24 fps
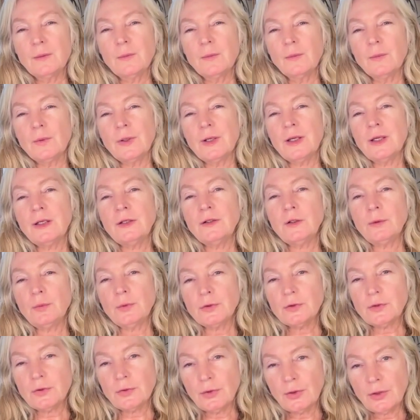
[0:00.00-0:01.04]
when you're
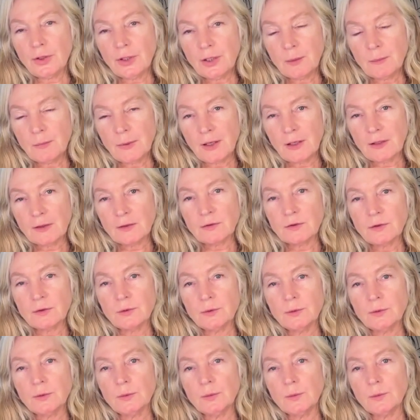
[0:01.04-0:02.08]
returning back
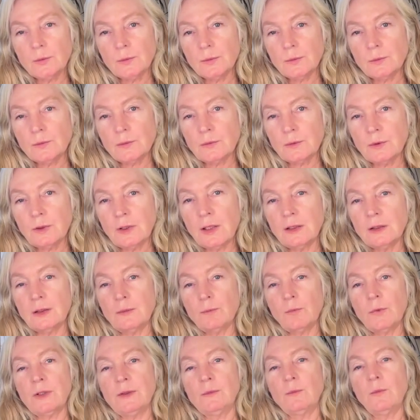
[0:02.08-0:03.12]
to, and
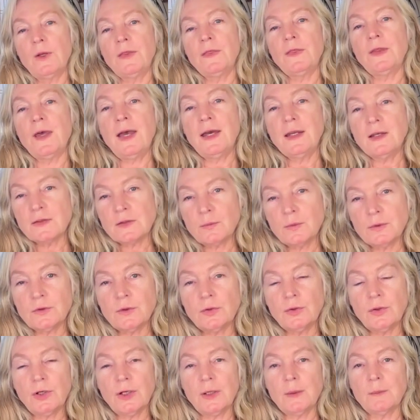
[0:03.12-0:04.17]
when that is
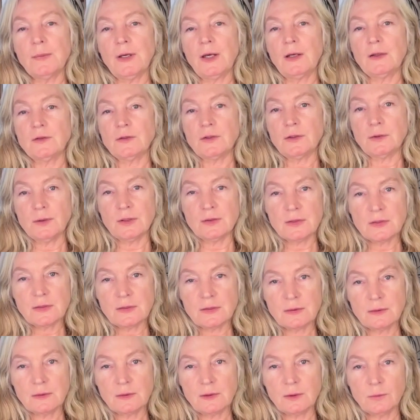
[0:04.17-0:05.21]
returning back to
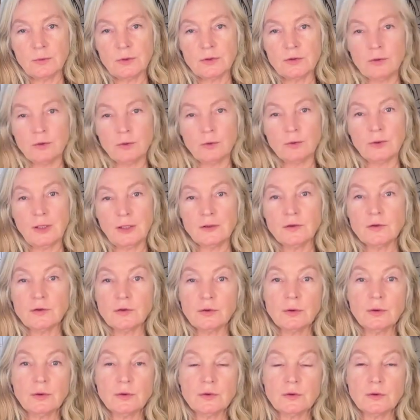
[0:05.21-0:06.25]
its original
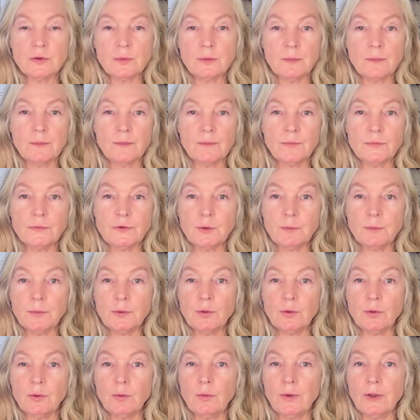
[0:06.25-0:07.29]
nature, to
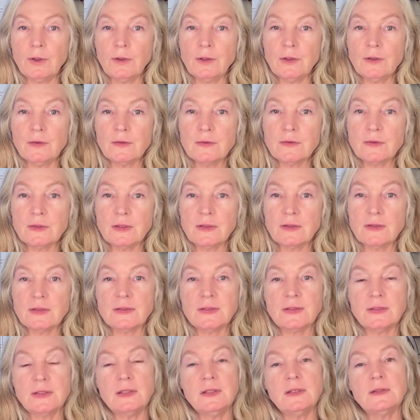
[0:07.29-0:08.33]
pure awareness, it
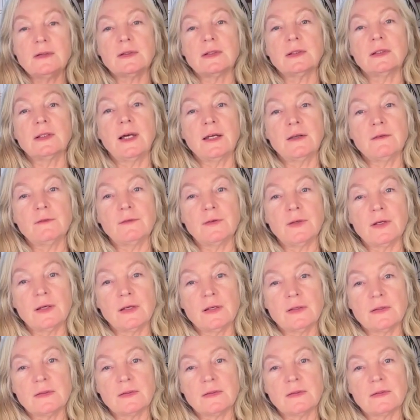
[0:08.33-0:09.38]
sees life
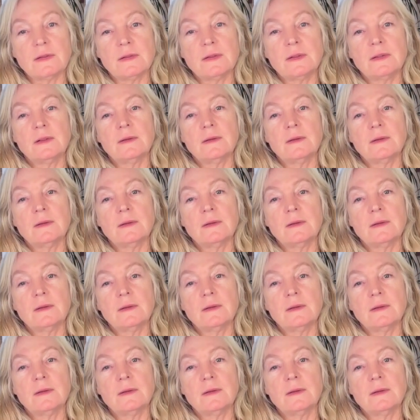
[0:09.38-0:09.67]
as